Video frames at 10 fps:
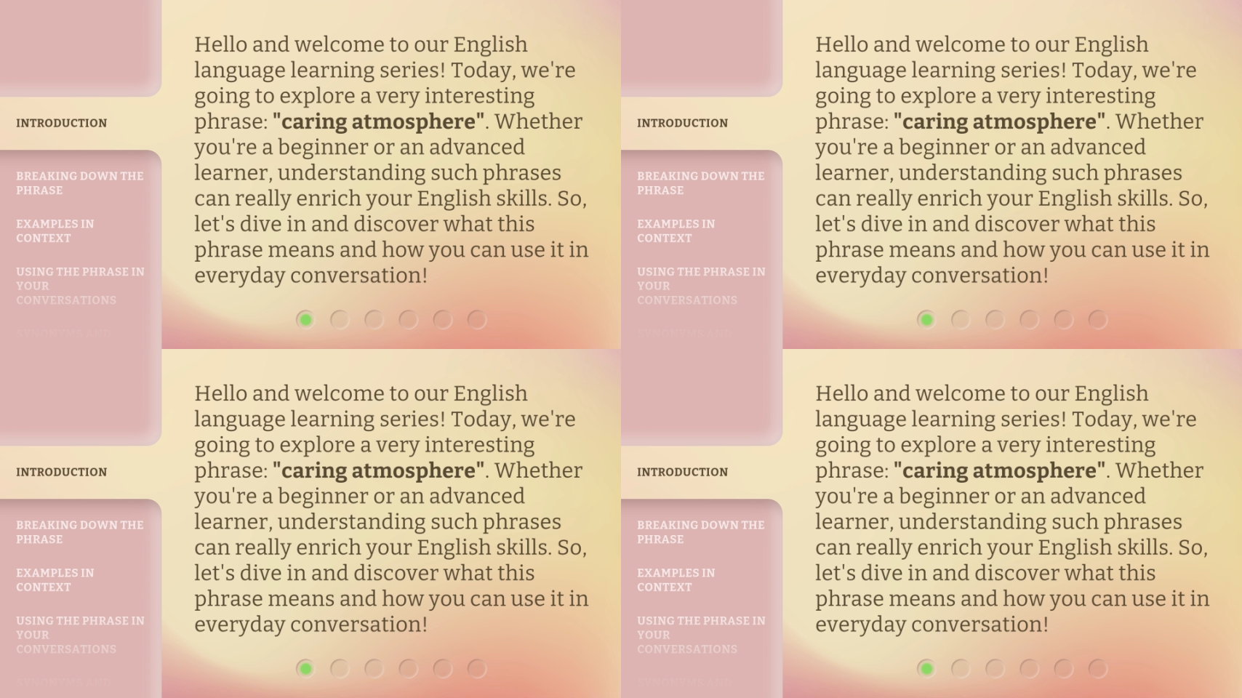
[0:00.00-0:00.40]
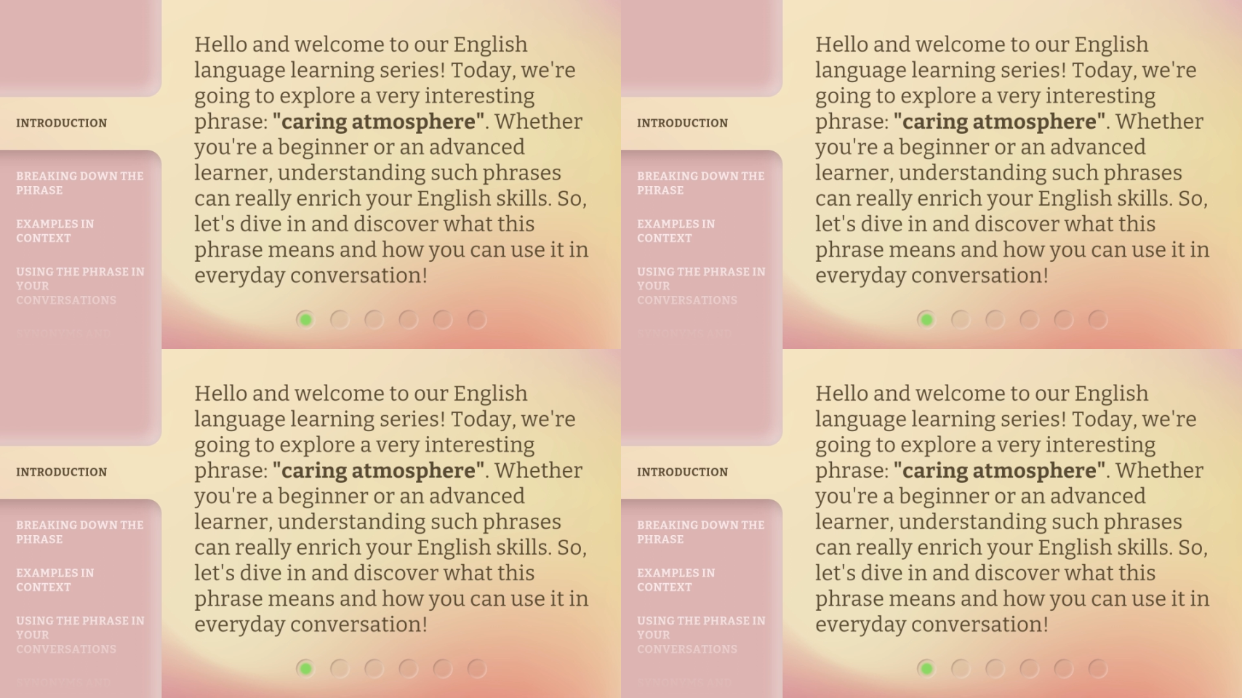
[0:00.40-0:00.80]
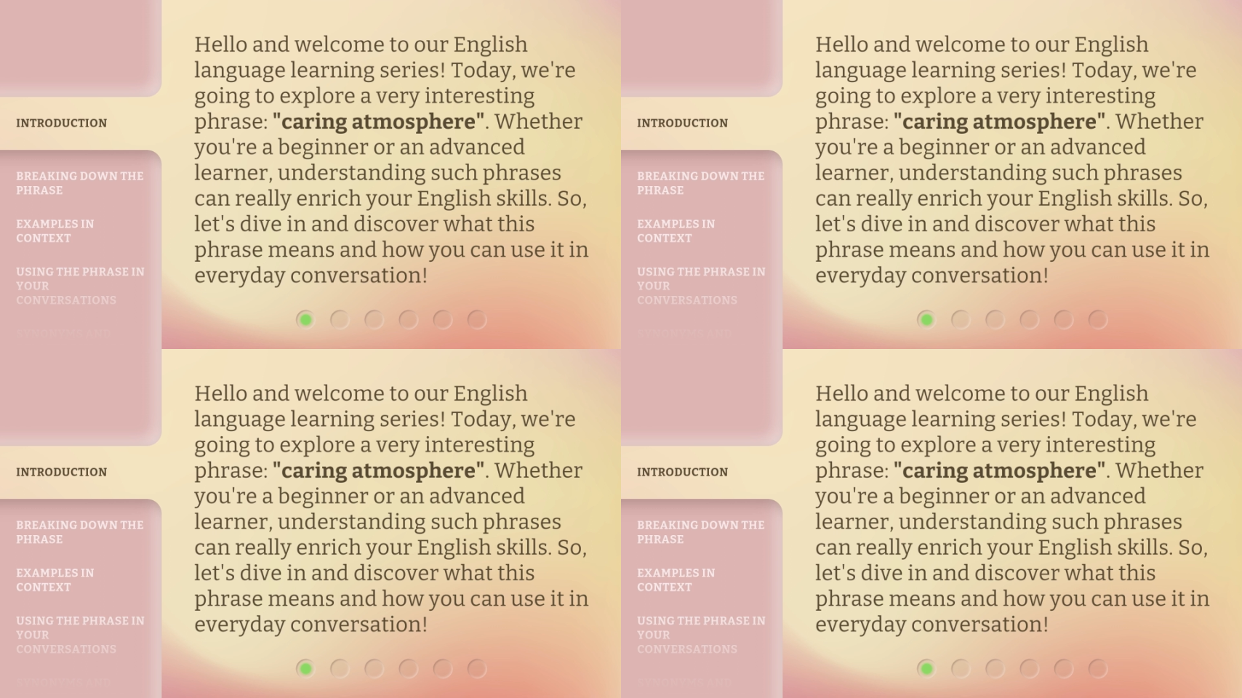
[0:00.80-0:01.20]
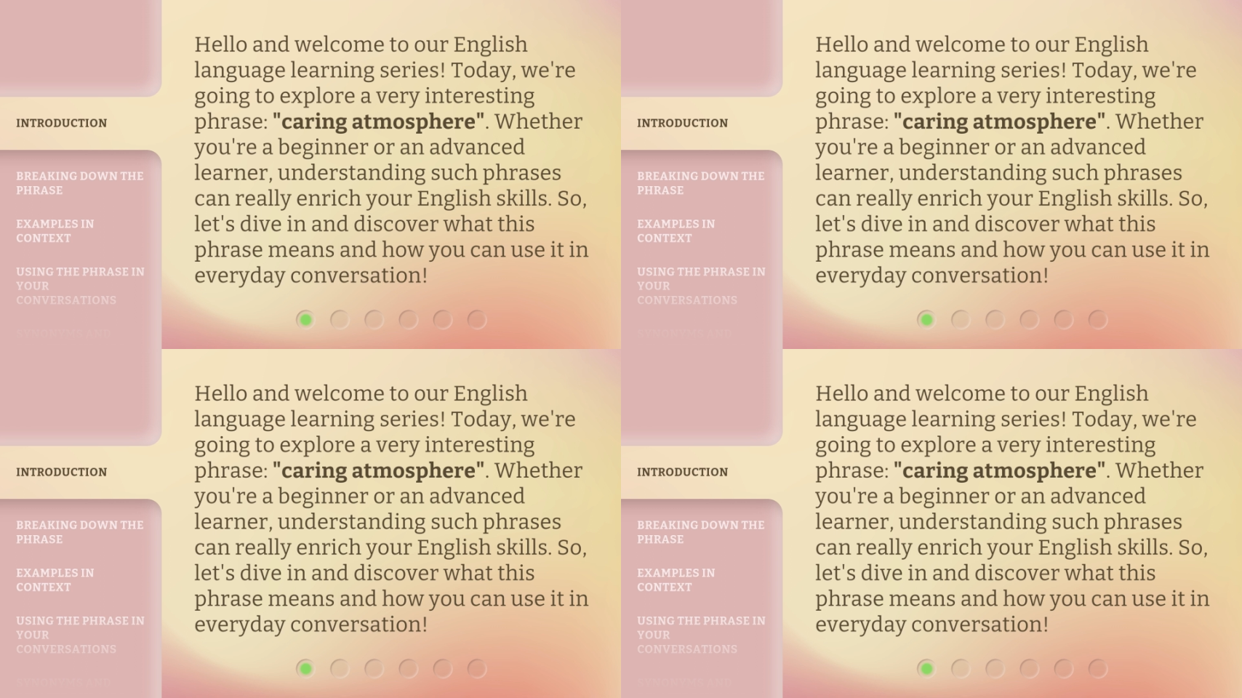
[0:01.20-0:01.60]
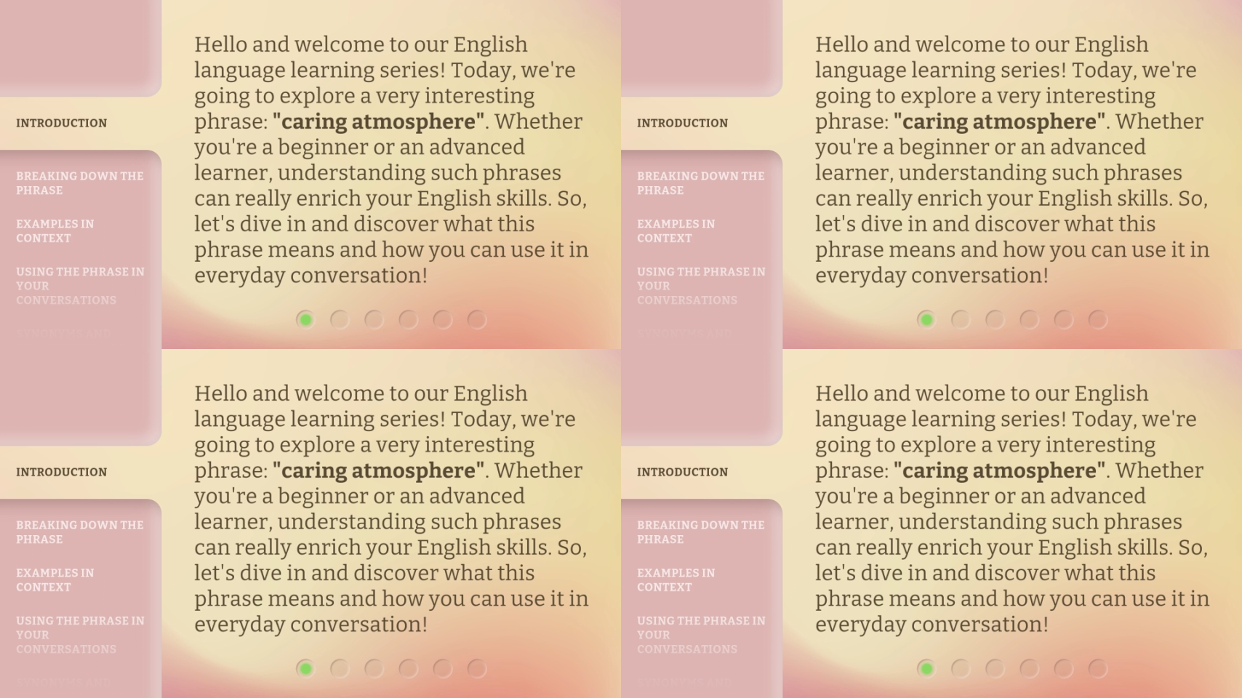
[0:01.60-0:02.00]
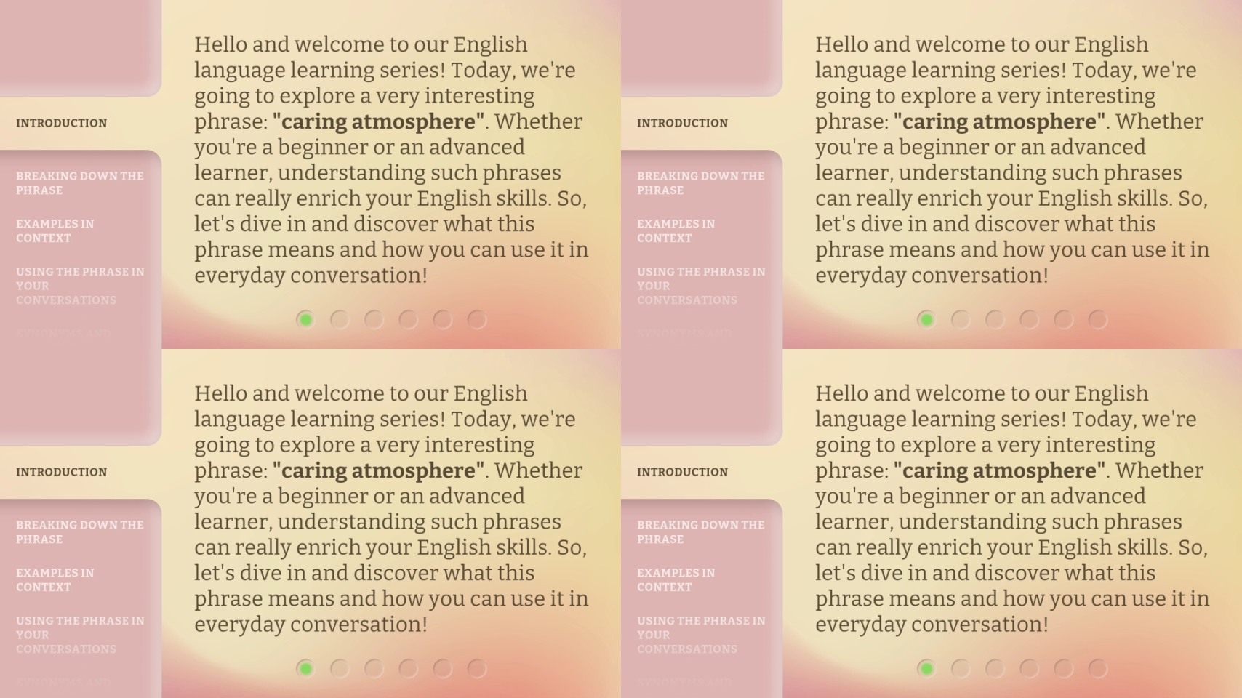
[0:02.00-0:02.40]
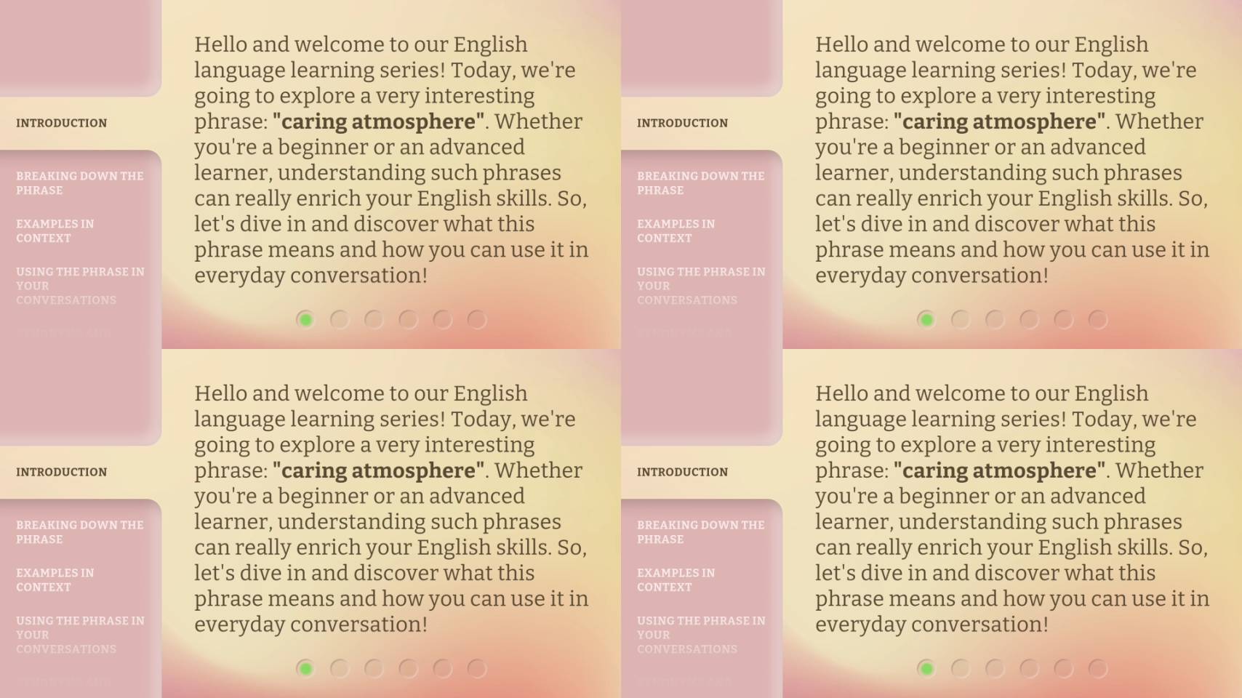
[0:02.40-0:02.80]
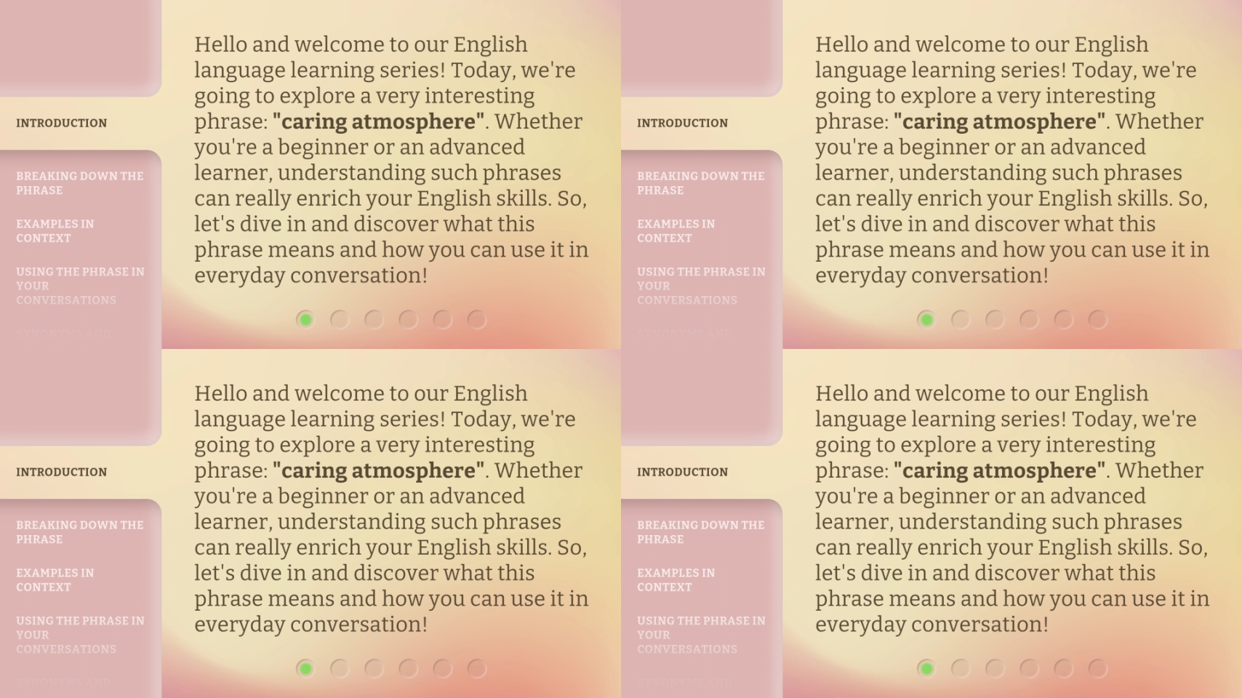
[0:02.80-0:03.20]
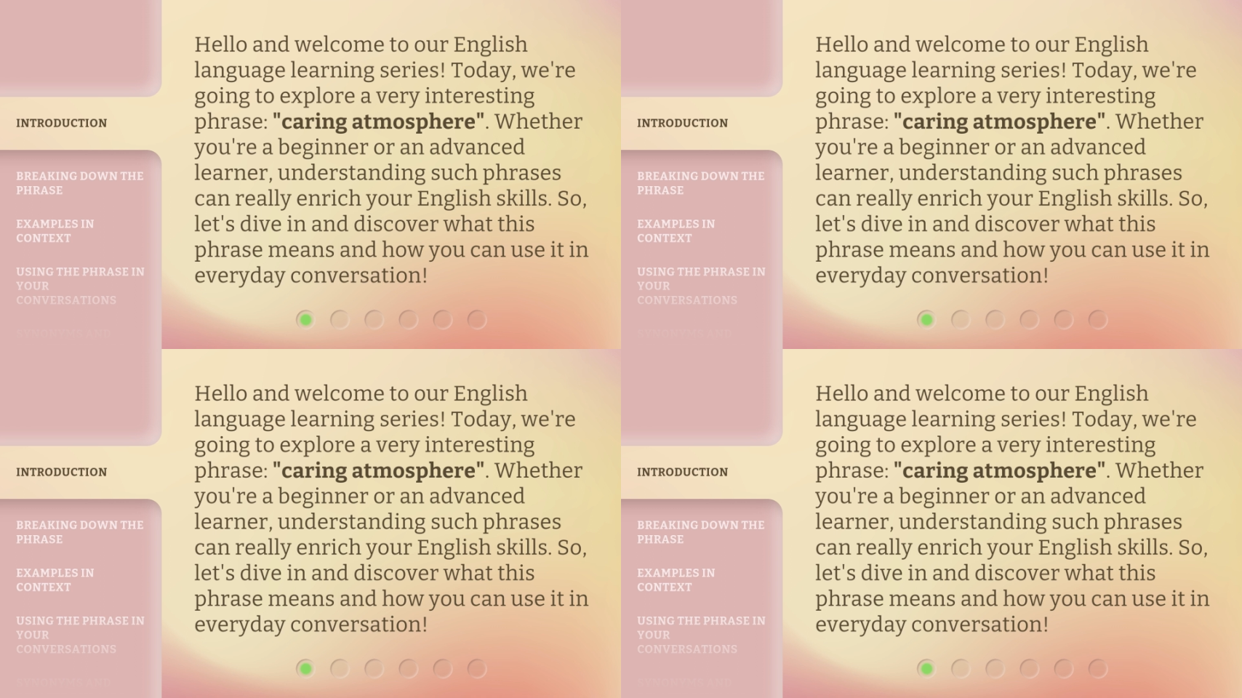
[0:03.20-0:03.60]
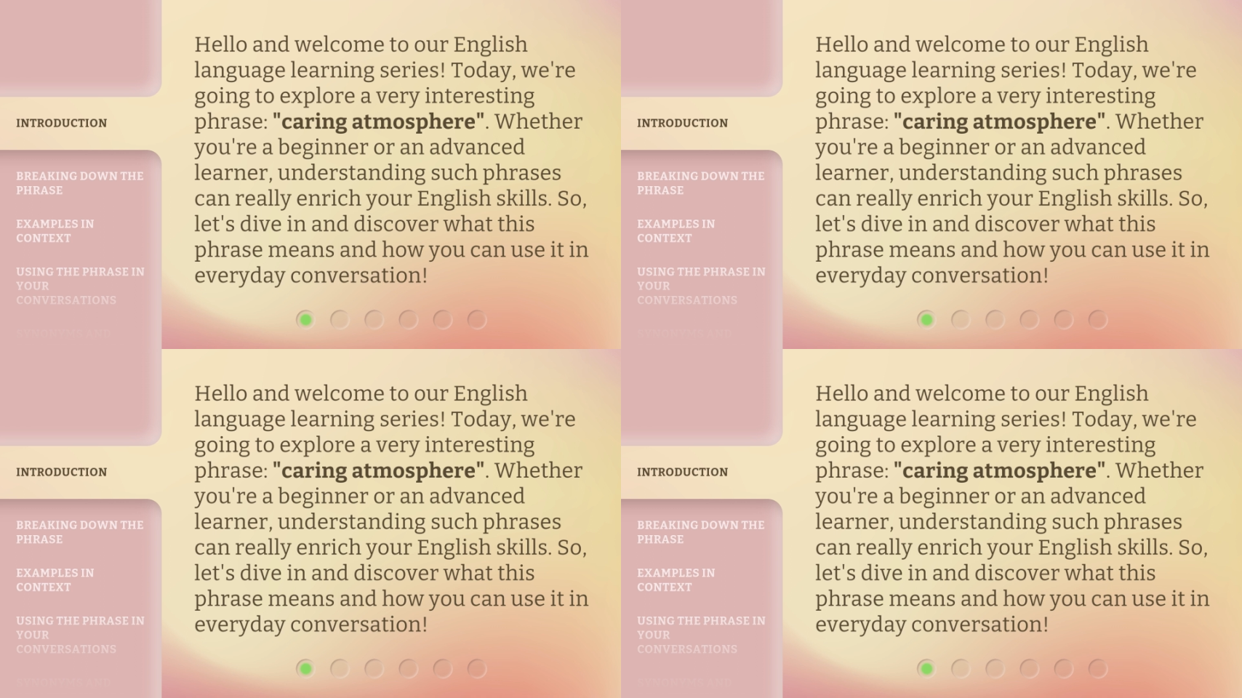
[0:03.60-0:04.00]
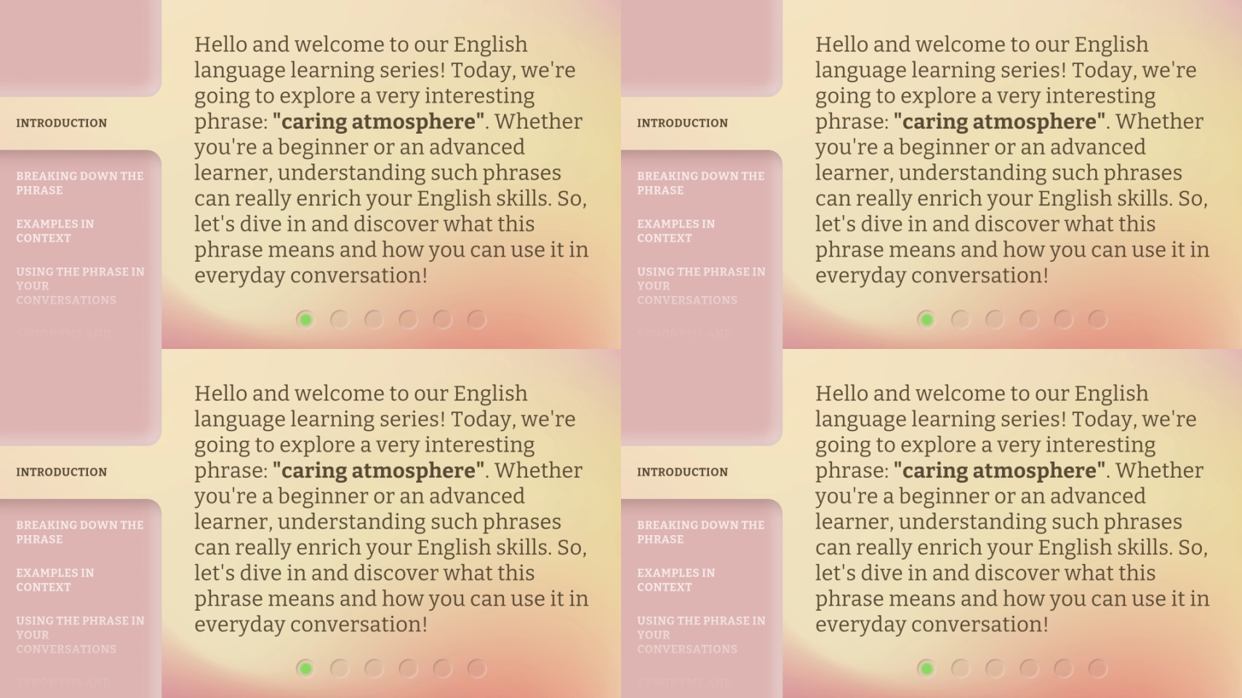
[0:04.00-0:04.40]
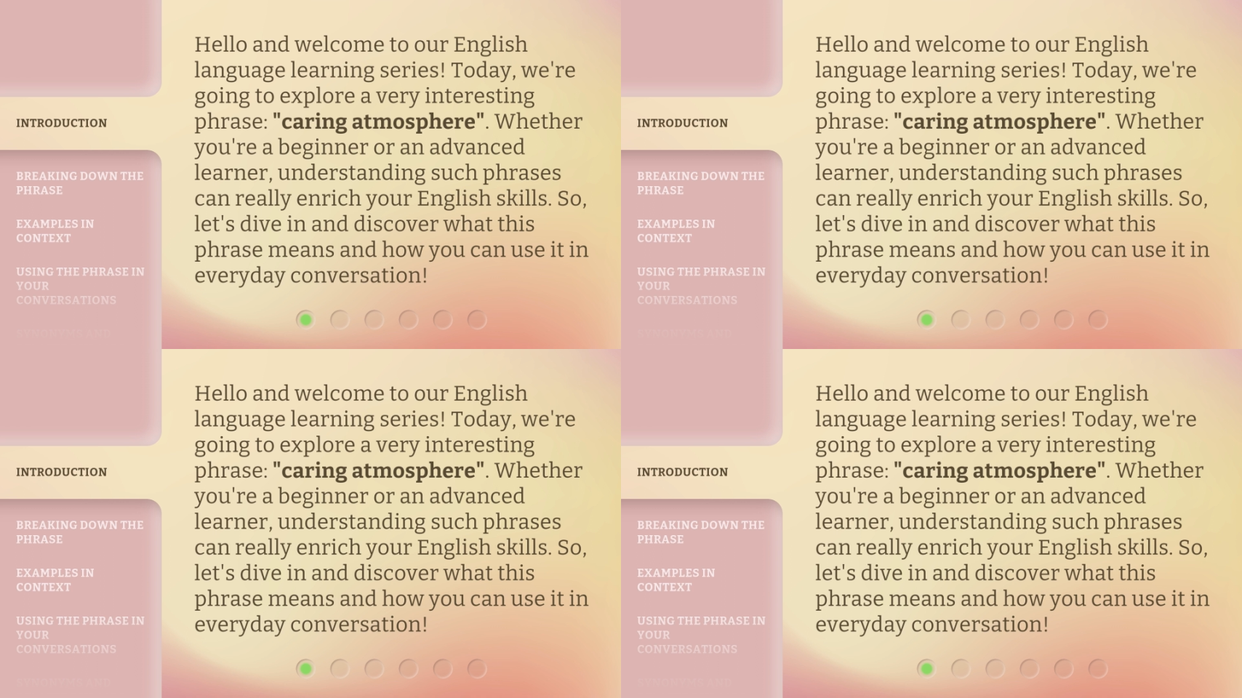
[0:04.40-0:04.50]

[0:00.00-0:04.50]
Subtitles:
No face is visible, so there are no lips to read.